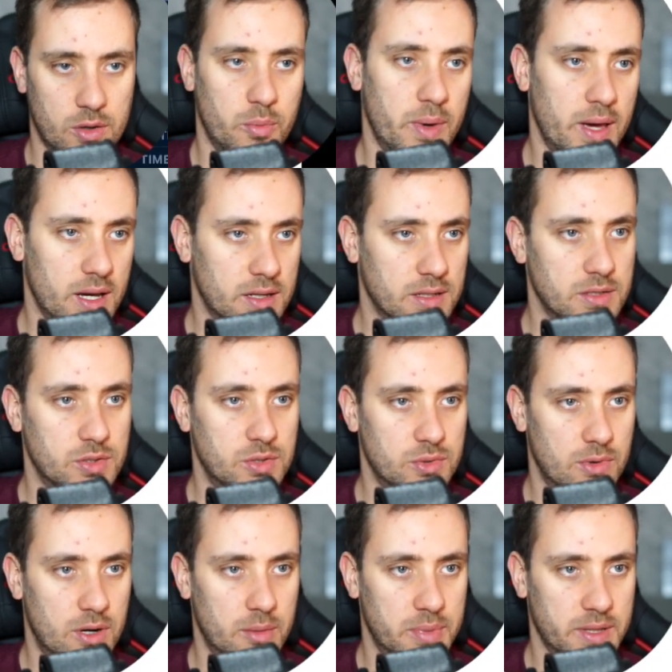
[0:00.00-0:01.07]
go back
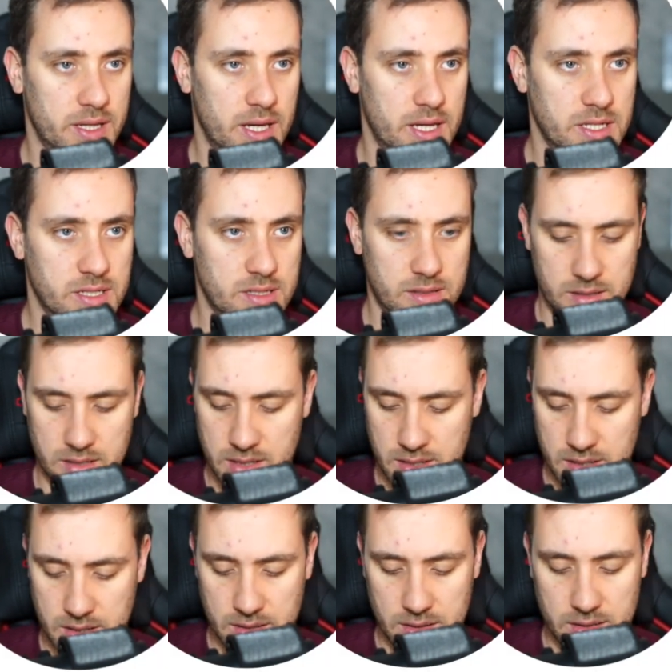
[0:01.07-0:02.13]
to our application,
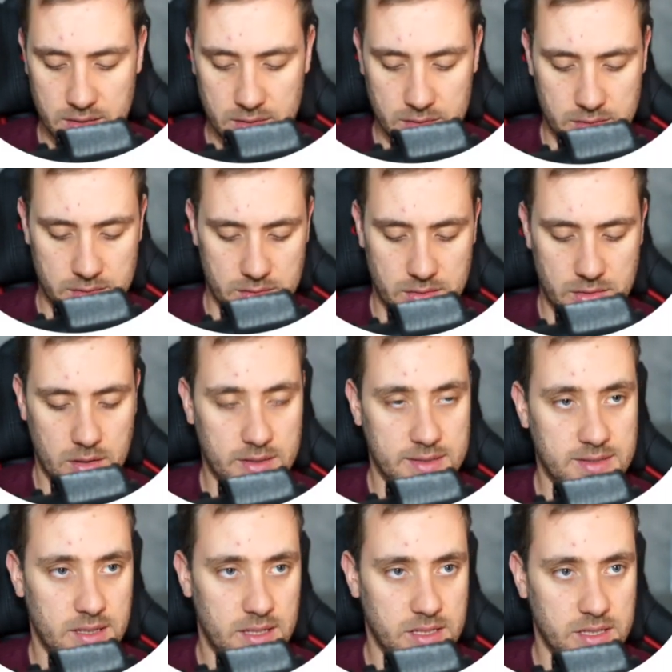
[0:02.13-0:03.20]
doc
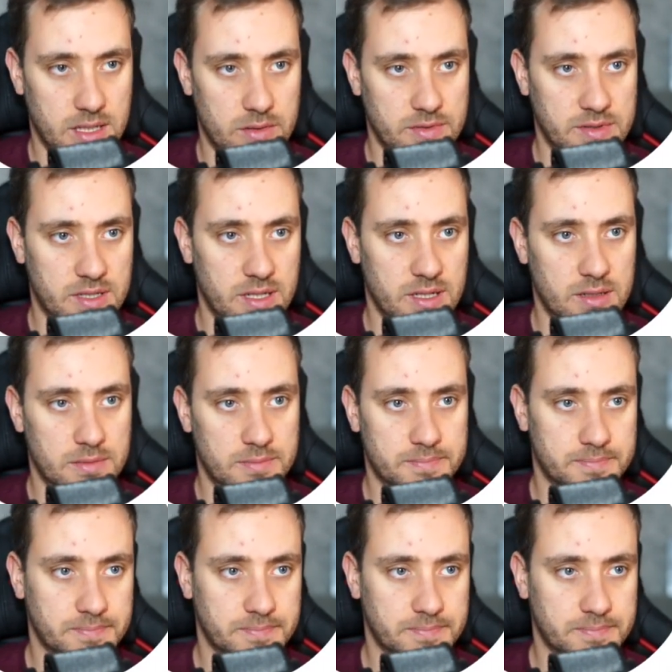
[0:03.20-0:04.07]
slash carousel,